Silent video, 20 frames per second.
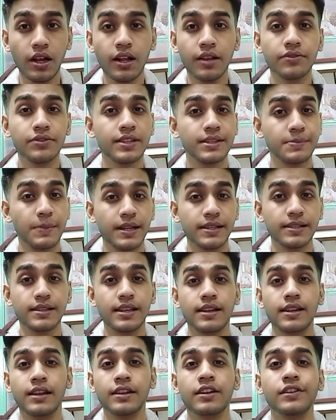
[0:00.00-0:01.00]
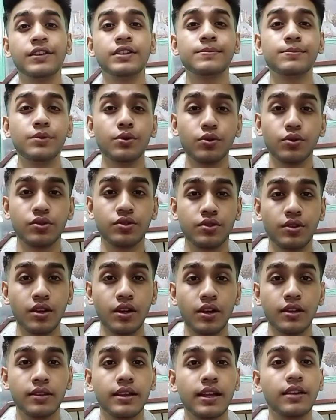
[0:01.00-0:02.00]
This means that any dispute
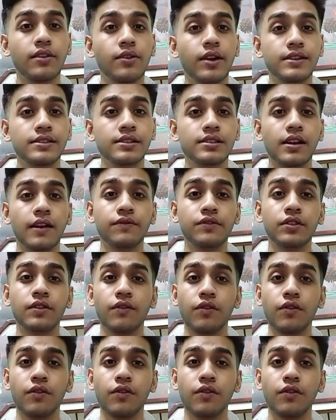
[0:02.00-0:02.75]
that arises after the